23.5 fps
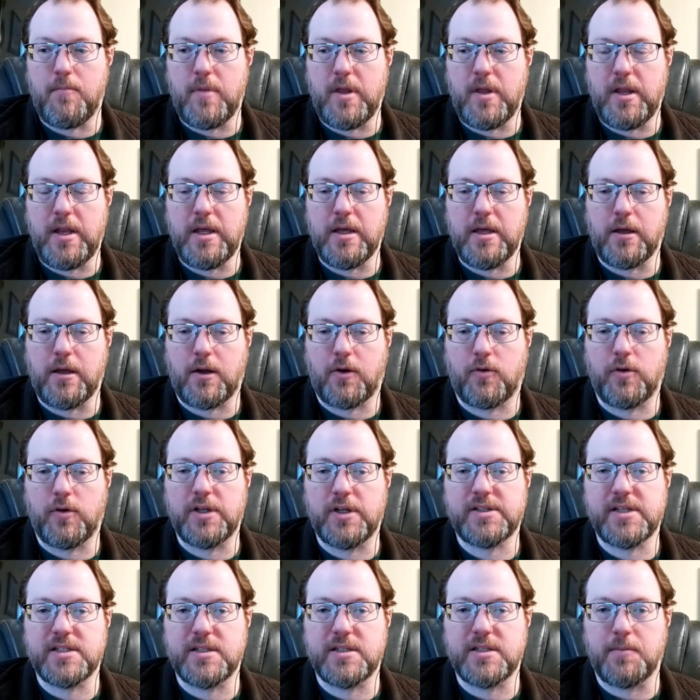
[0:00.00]
media
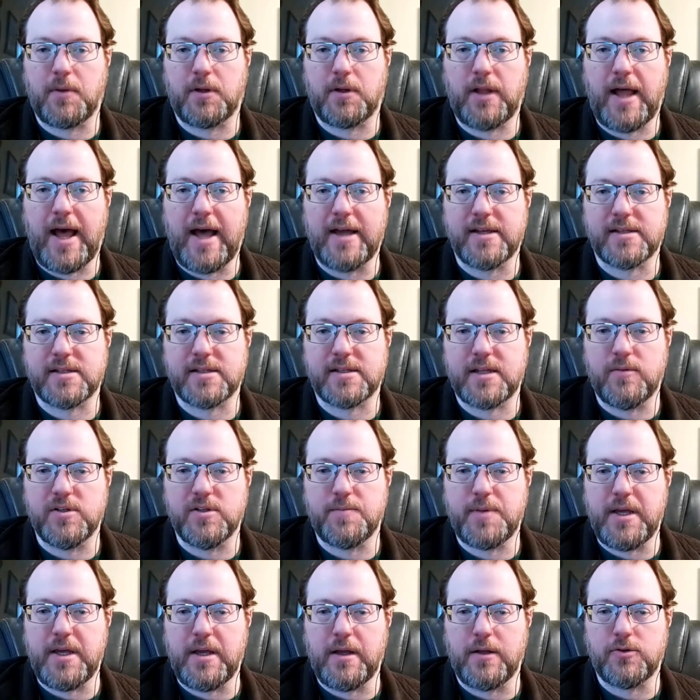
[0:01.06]
criticism class that was
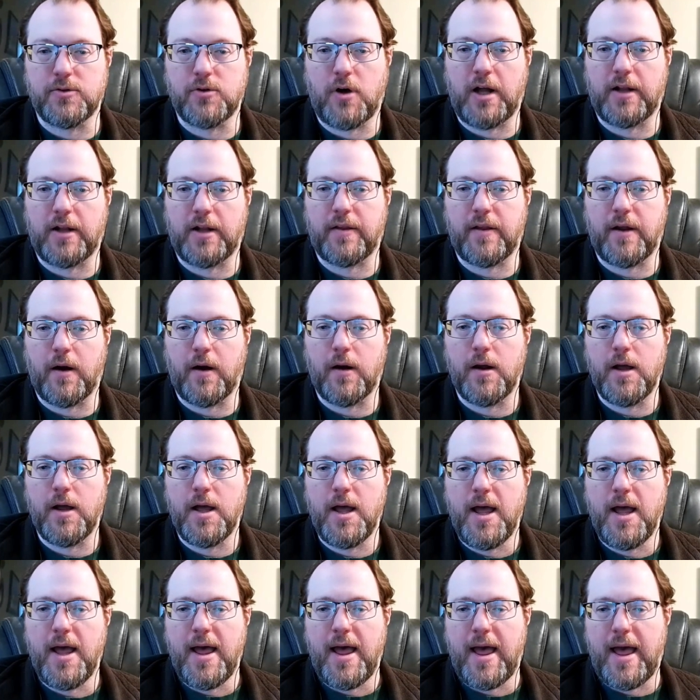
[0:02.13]
being taught there,
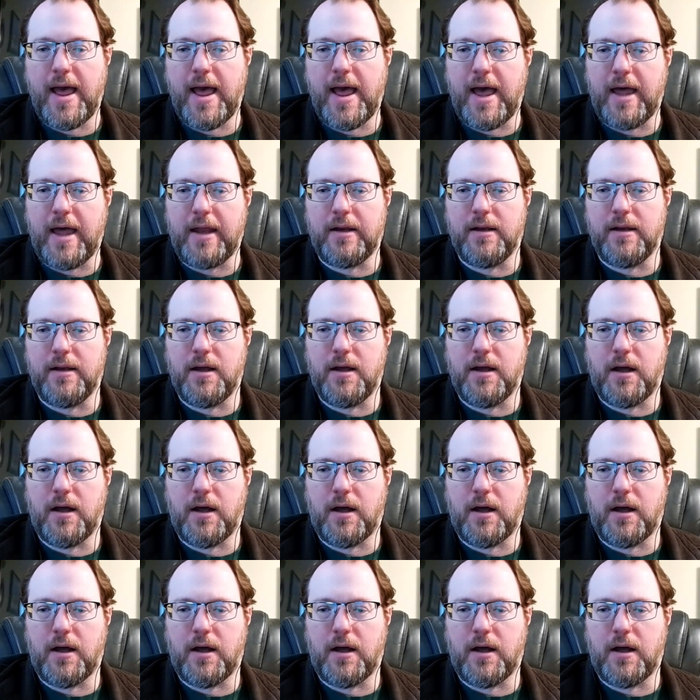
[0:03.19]
and